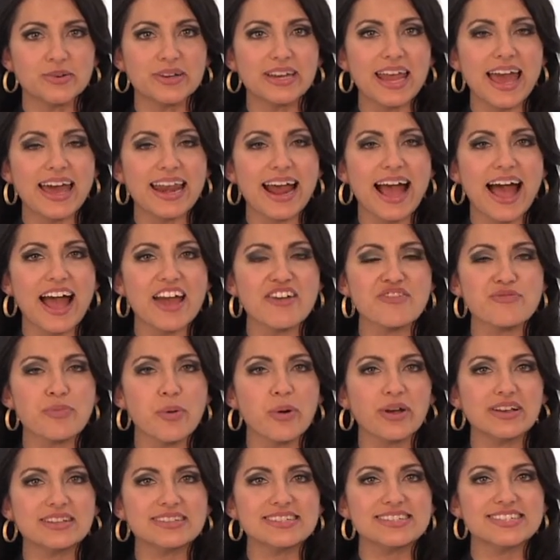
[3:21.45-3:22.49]
and had a high of
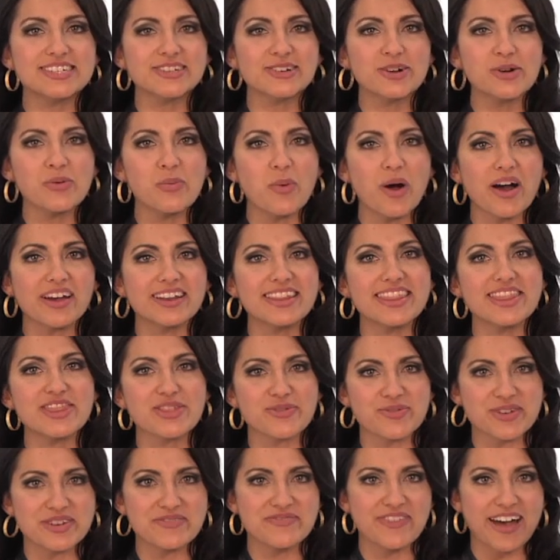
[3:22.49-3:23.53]

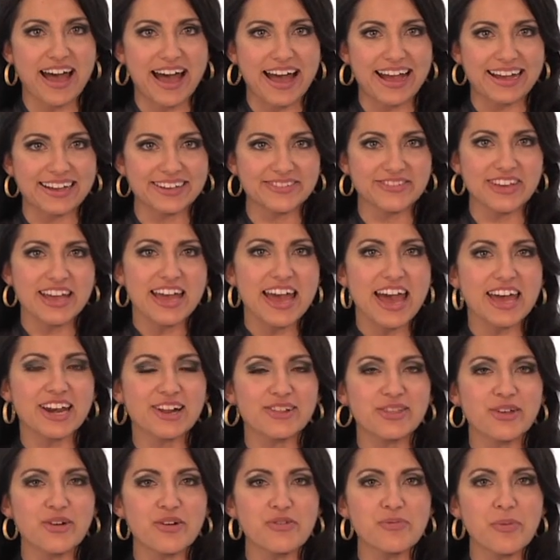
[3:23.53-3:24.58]
0.0135 and a
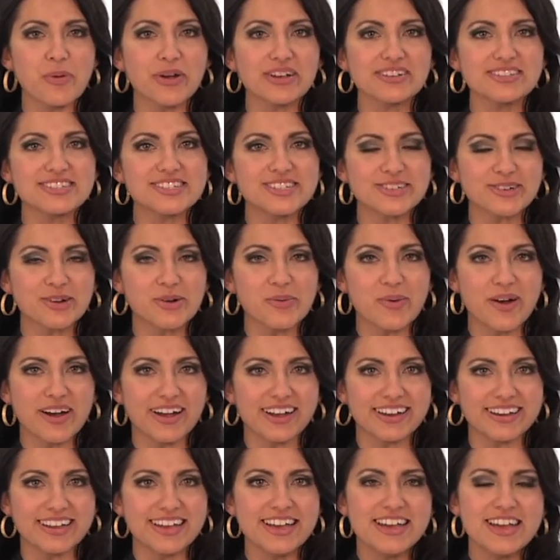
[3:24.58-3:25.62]
low of
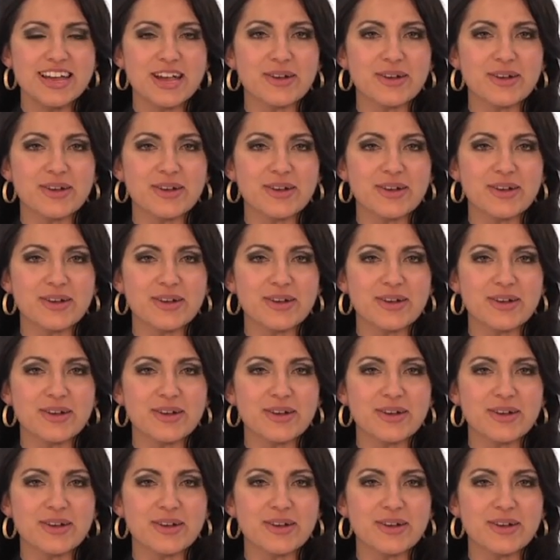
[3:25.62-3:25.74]
0.01.